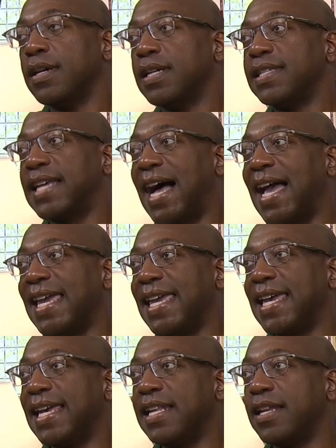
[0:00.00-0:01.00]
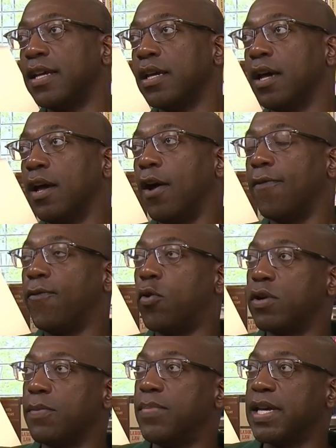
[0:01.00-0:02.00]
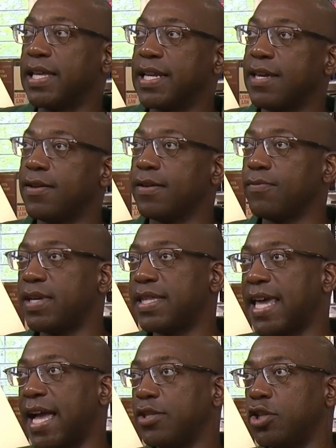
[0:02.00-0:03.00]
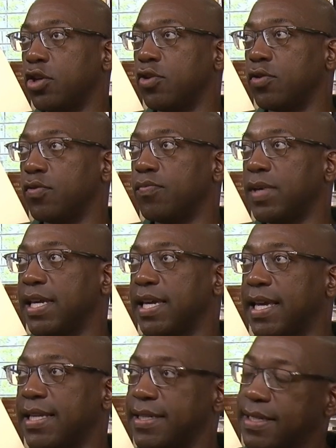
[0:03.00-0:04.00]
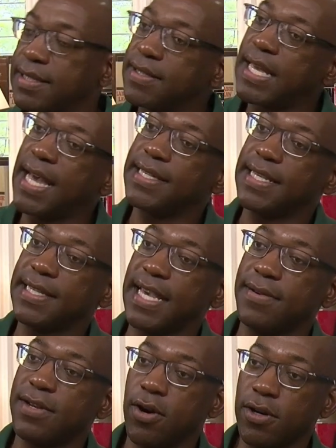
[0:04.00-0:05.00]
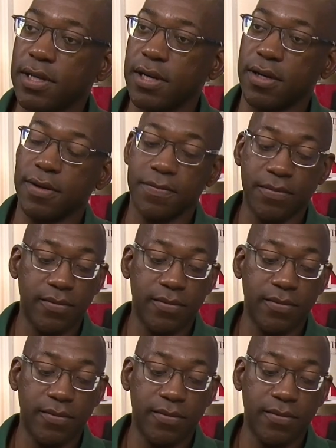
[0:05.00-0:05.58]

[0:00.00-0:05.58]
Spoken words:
tie in affordability with that too, because as I said earlier,